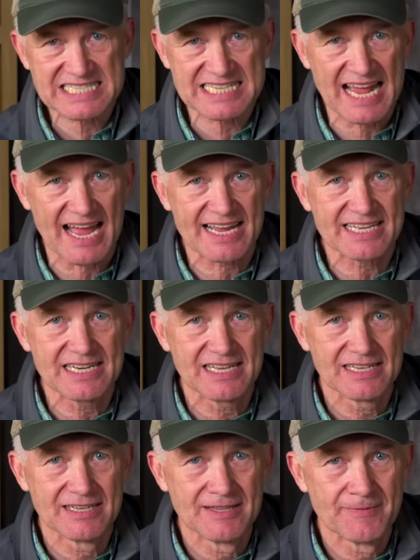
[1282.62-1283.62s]
side
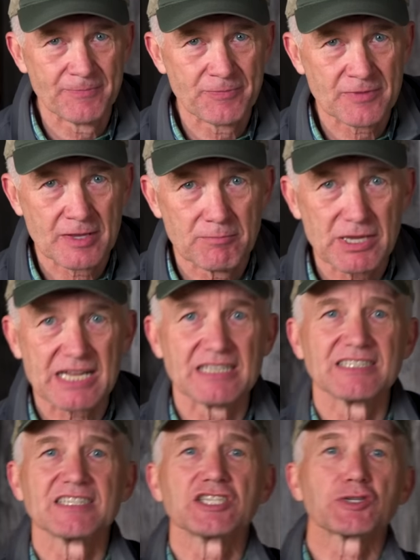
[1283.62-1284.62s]

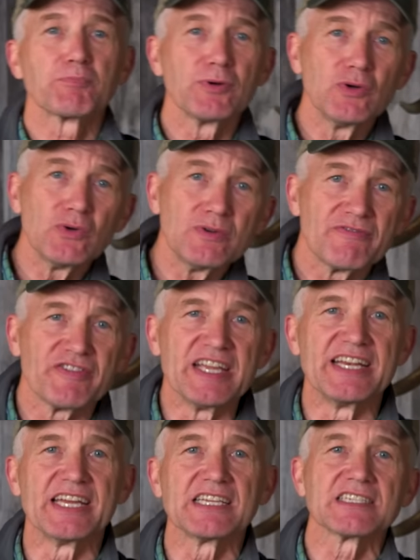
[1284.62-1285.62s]
because the spoon
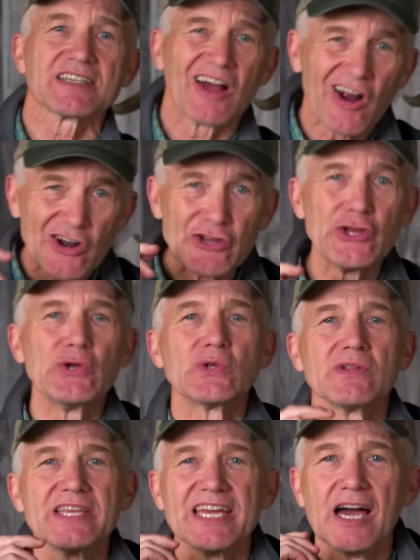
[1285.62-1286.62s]
feedings are
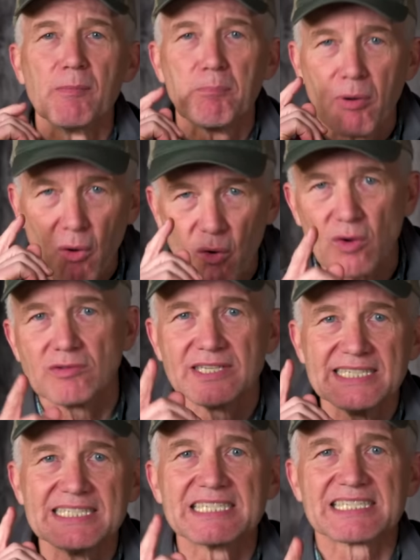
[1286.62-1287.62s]
usually a
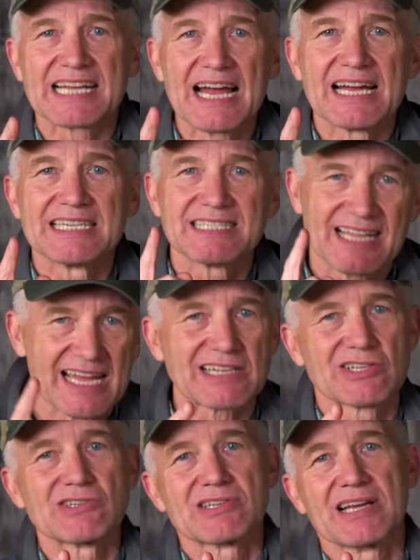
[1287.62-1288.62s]
poorly disguised
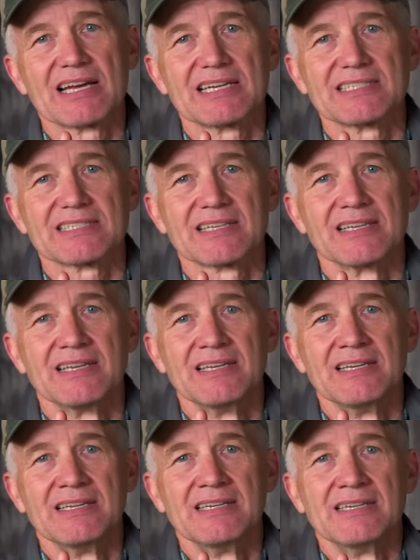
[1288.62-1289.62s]
exercise
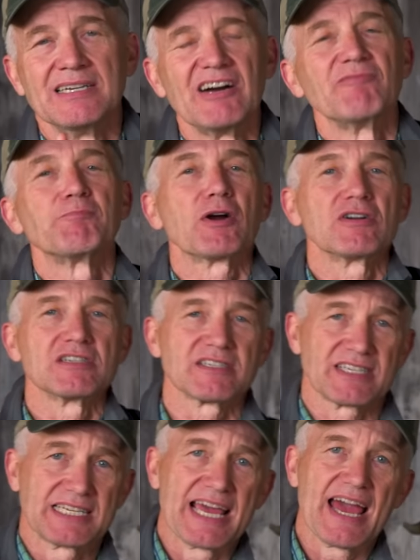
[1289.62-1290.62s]
of
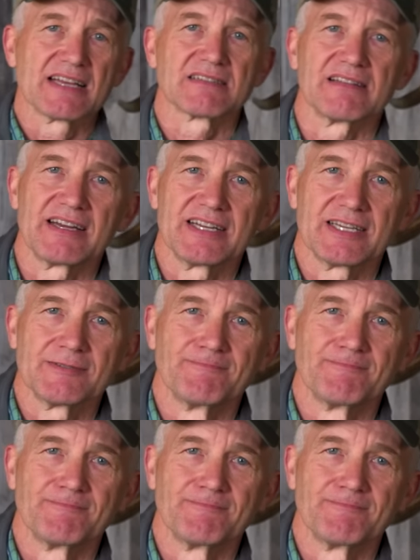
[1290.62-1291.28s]
partisan gaslighting.